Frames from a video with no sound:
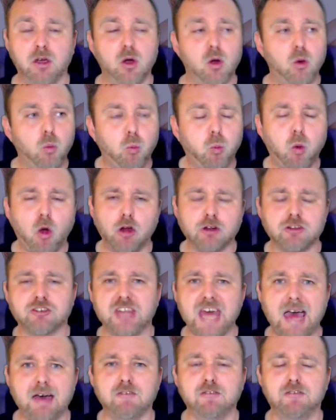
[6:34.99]
Watch
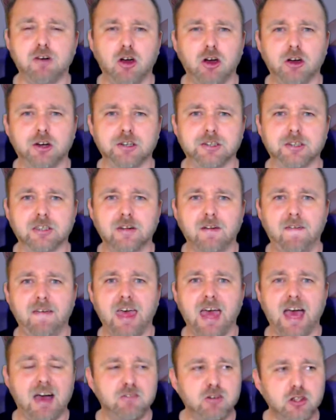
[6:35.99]
that VOD.
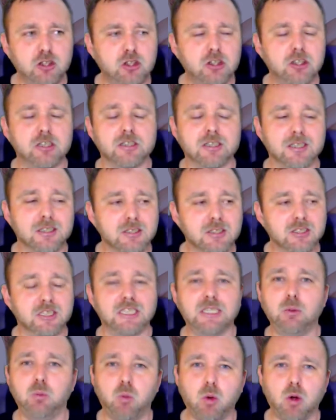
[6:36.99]
Have a look and see
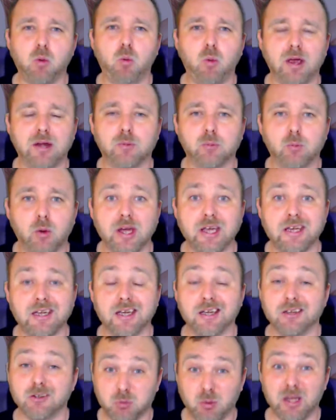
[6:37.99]
what went right
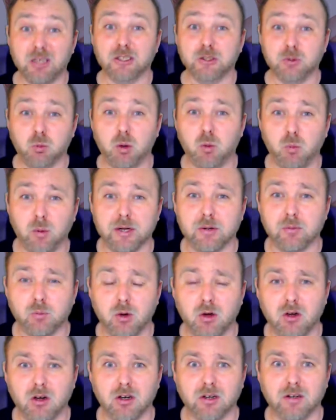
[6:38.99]
as well as what went
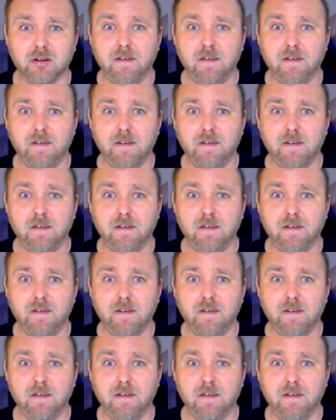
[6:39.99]
wrong.